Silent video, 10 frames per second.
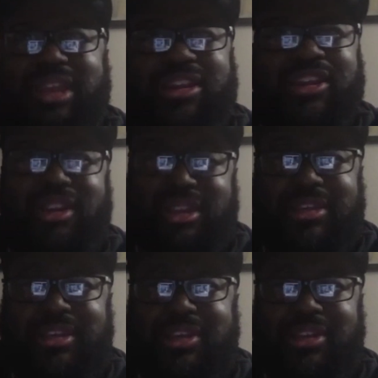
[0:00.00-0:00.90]
yearly
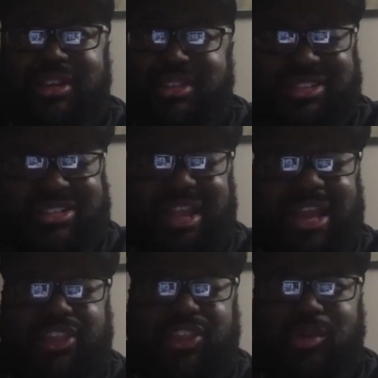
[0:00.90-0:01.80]
deal is, because it's like
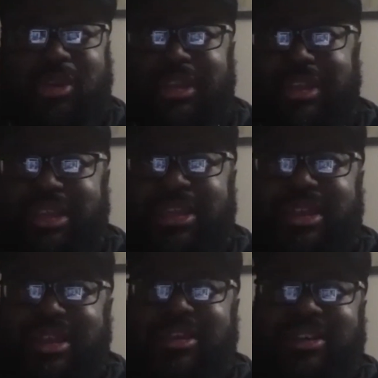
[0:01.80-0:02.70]
3
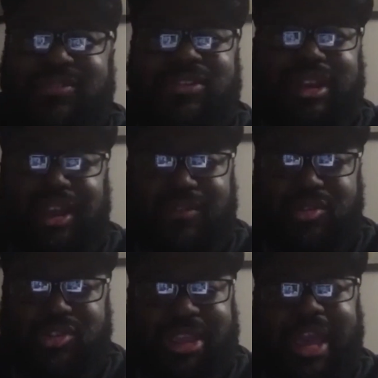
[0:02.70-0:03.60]
different
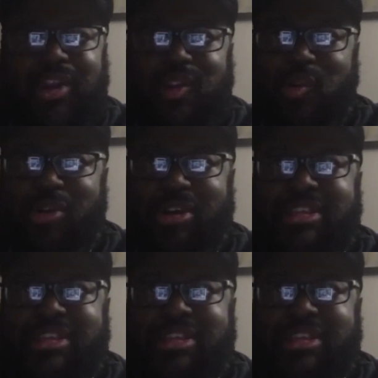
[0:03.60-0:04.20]
levels or categories.